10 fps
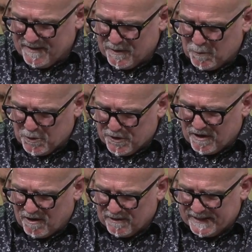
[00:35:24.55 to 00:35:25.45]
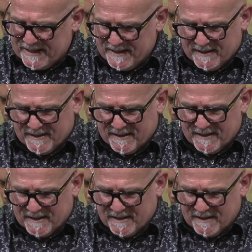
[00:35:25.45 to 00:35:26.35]
the word holy,
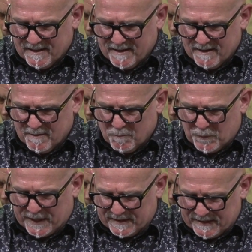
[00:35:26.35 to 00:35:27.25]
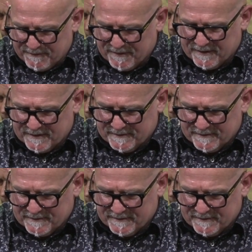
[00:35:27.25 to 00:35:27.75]
but live it.